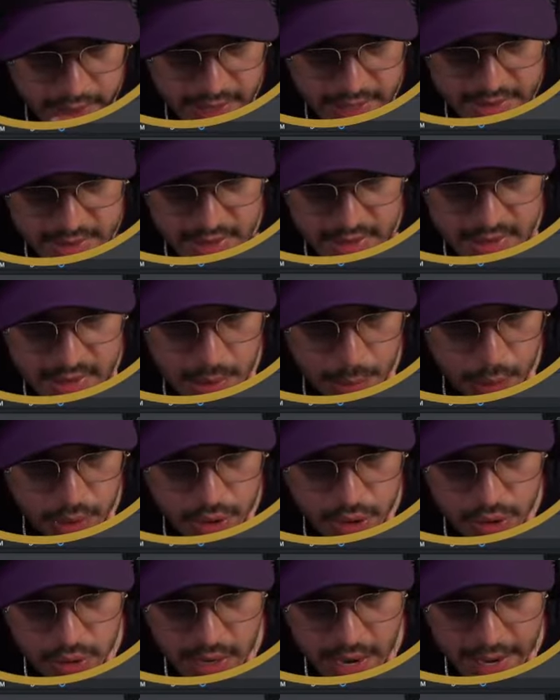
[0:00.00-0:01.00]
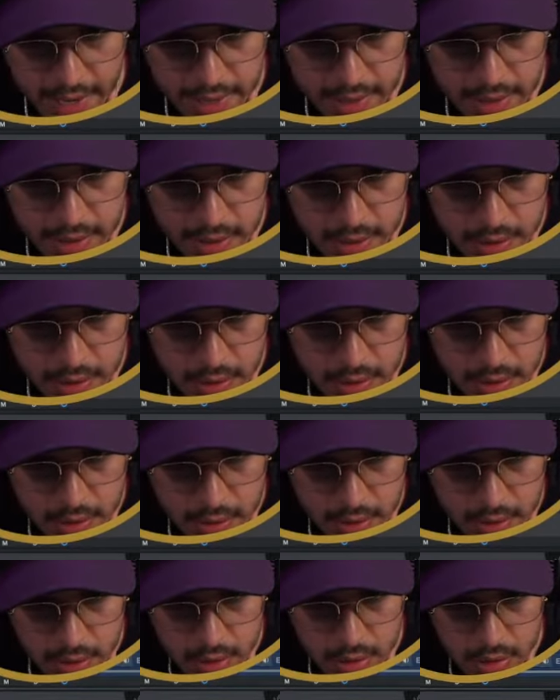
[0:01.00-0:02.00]
in as a separate track.
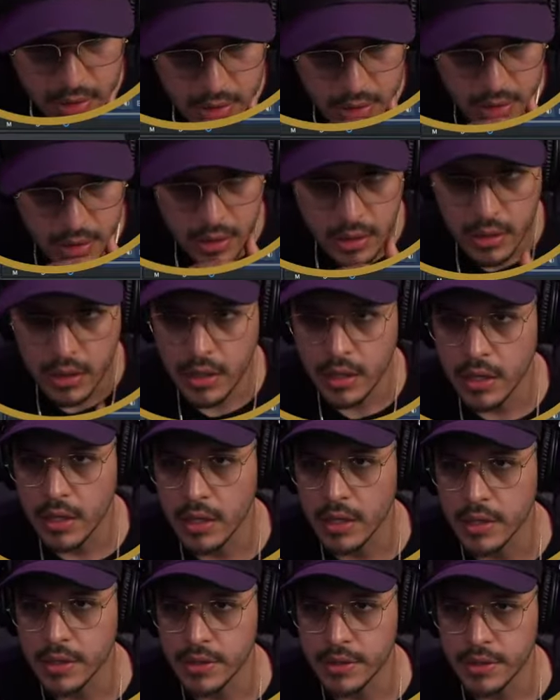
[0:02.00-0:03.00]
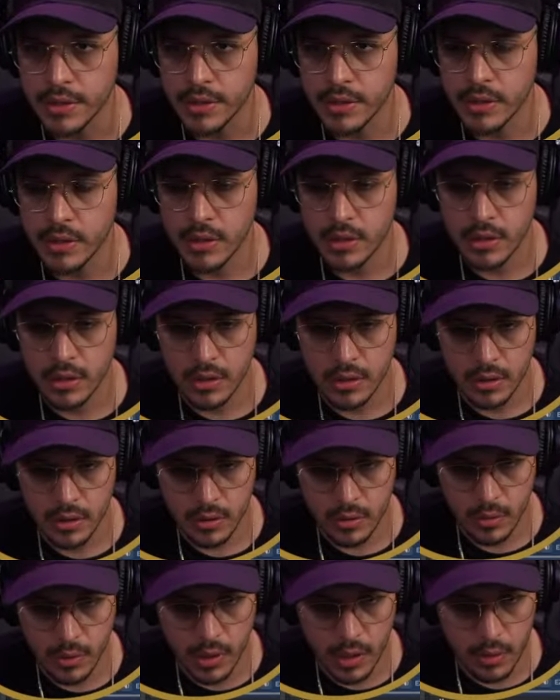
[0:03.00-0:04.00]
Because
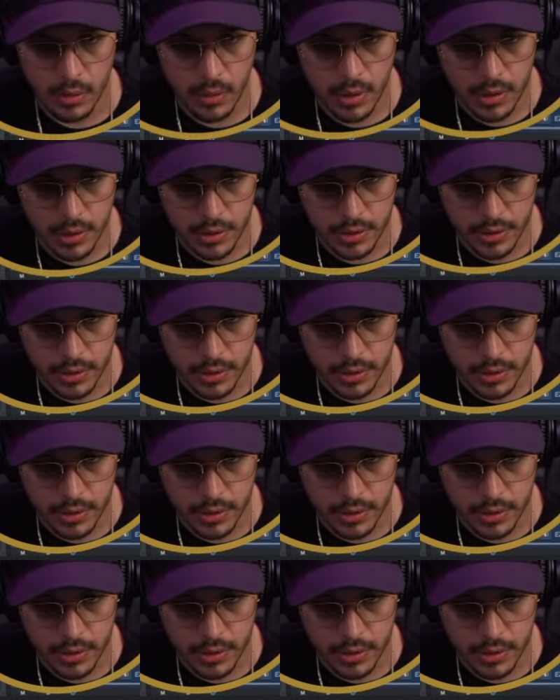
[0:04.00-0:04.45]
what I want to